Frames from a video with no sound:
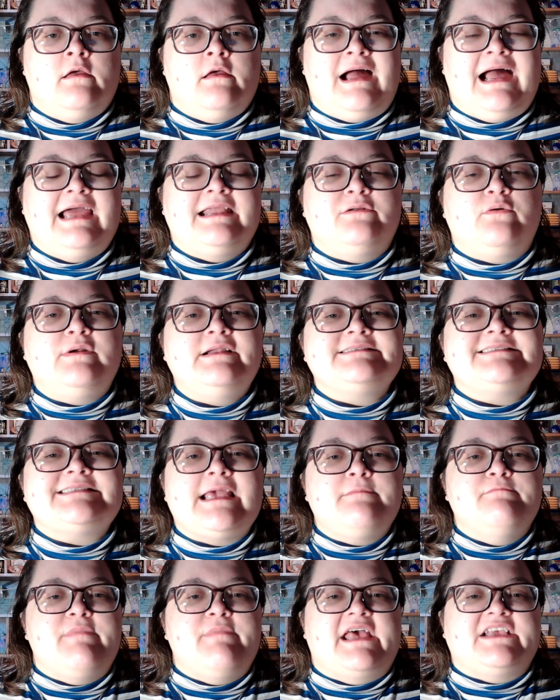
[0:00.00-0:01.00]
I don't want to
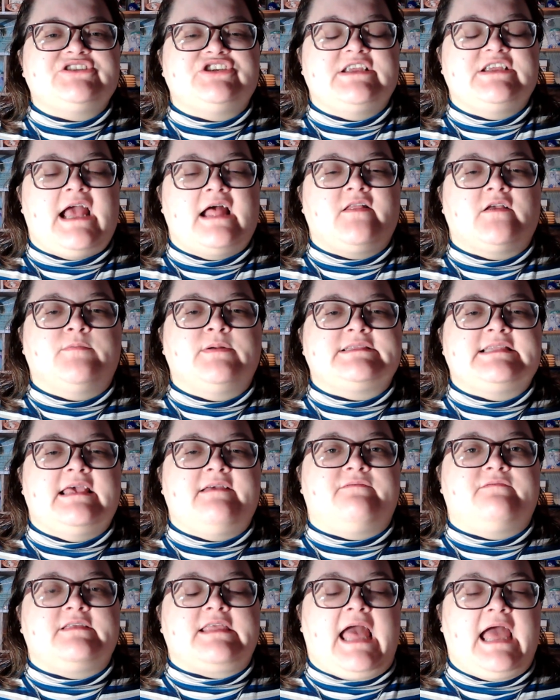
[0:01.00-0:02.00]
say meshed together, but
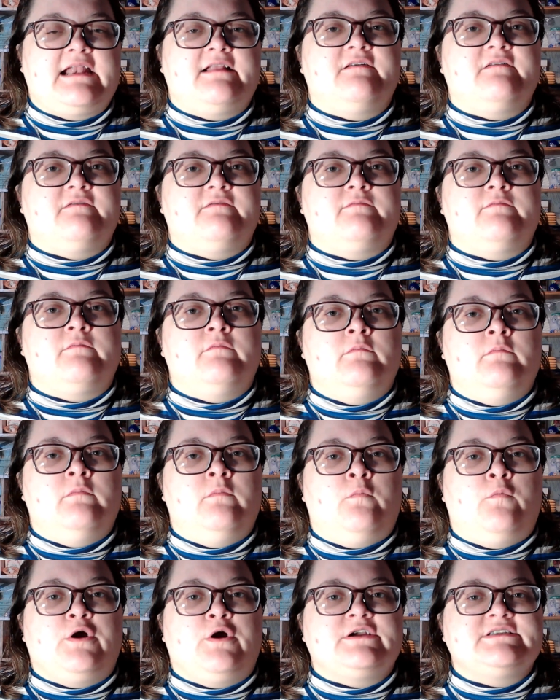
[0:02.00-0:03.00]
they've kind of
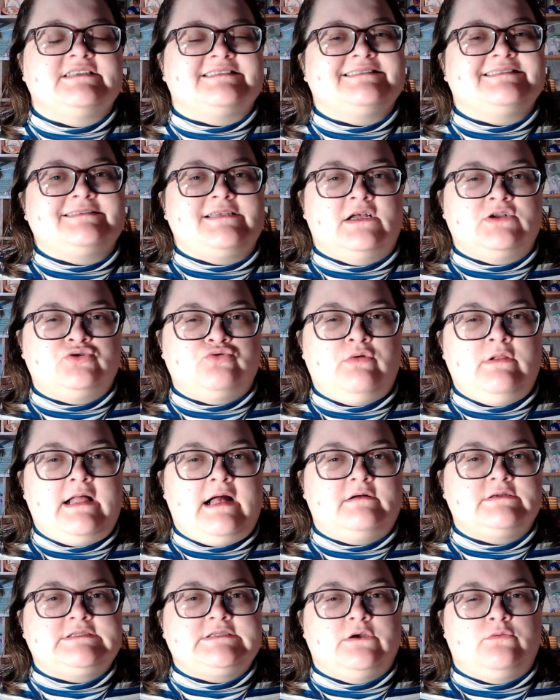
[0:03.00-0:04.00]
worked a schedule
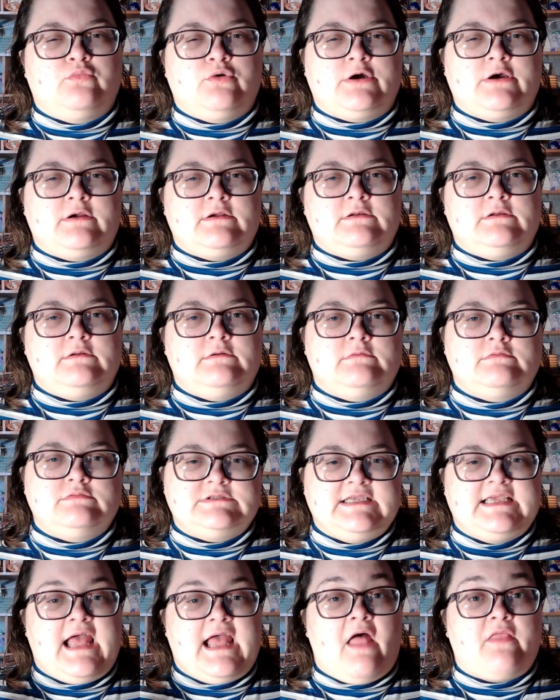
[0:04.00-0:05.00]
out to work
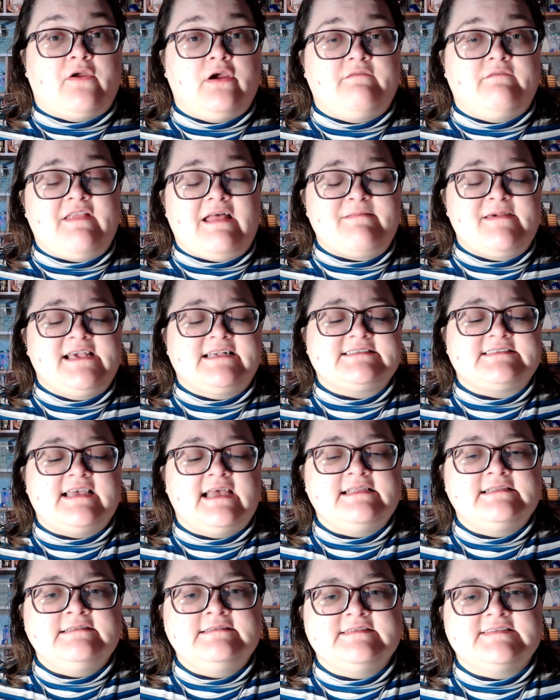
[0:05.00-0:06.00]
together, if that makes
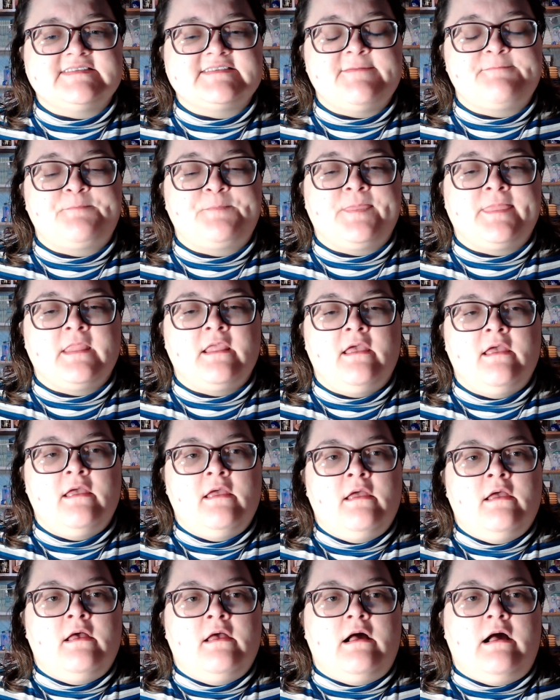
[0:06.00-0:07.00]
sense.
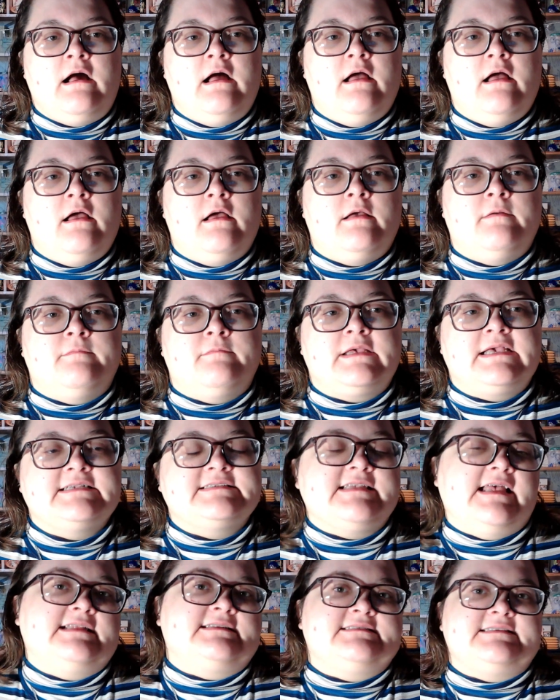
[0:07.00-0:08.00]
Because
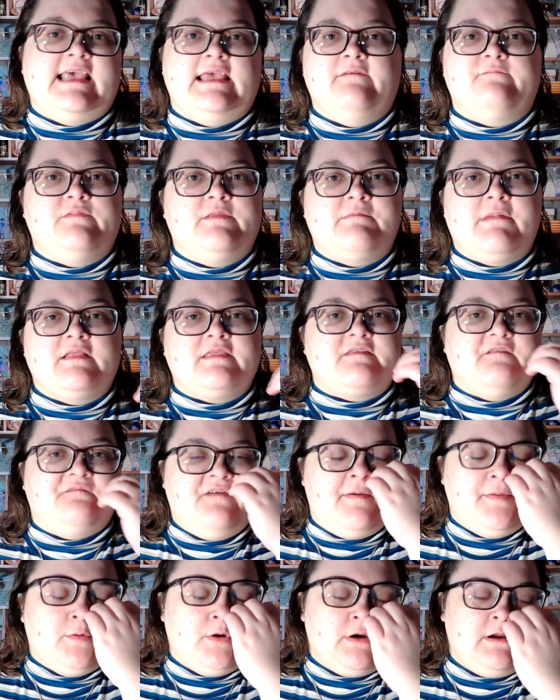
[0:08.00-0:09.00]
let's take the month of
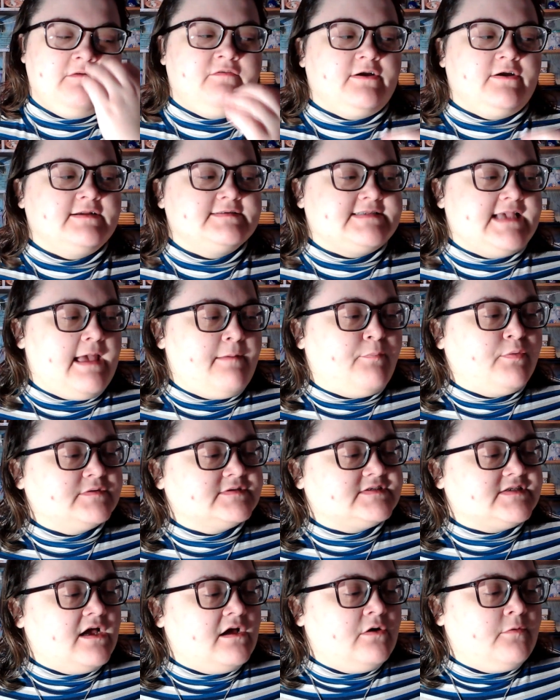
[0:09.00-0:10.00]
February, for example.
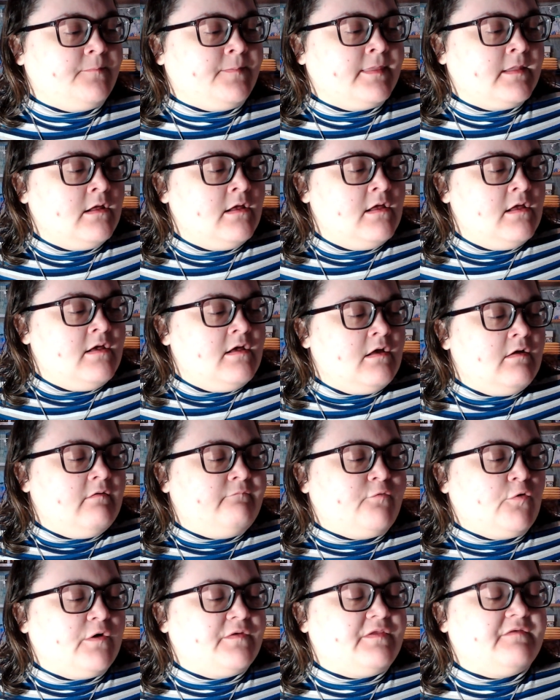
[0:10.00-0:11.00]
So
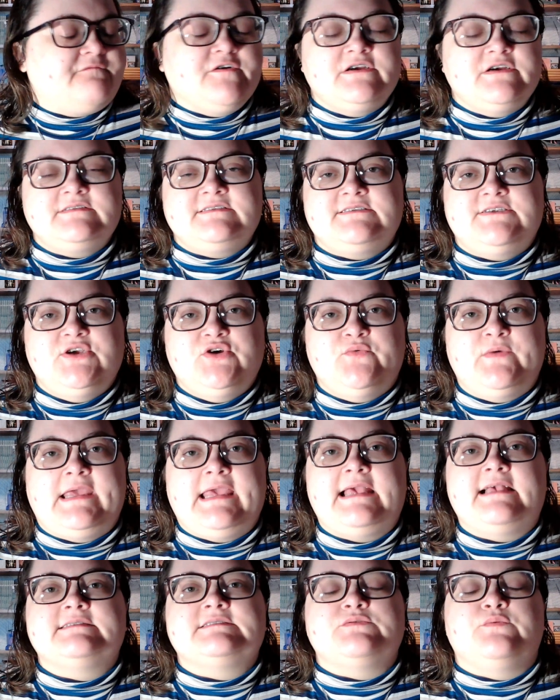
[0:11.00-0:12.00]
for the first 2
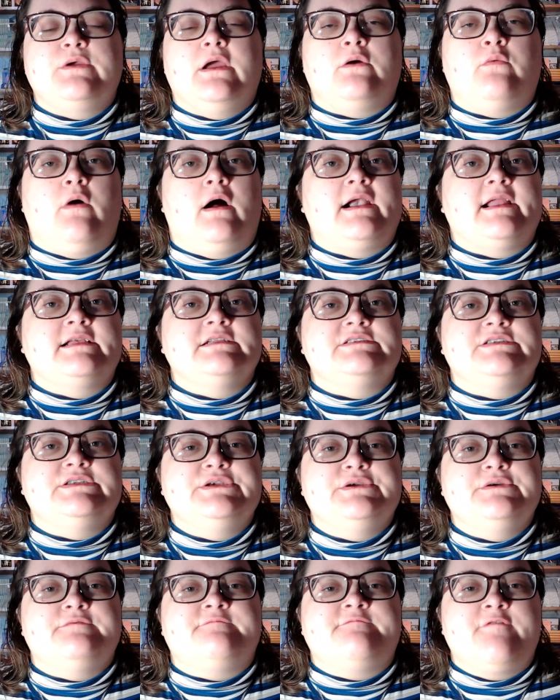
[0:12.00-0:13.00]
weeks, we are wanting
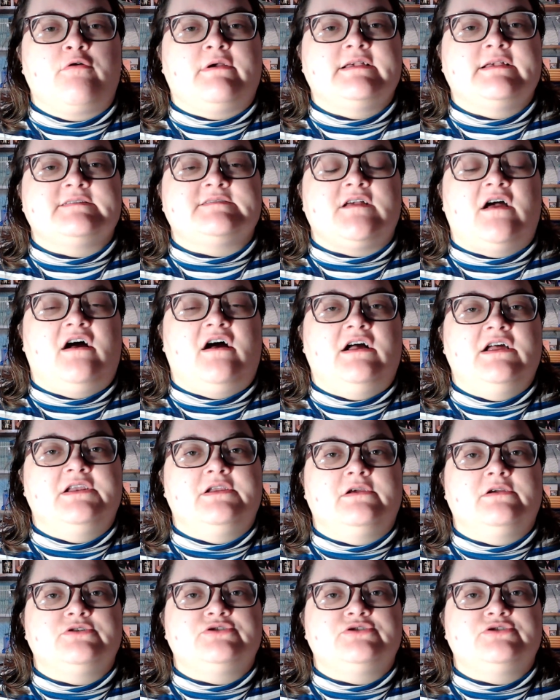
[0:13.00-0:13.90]
to focus on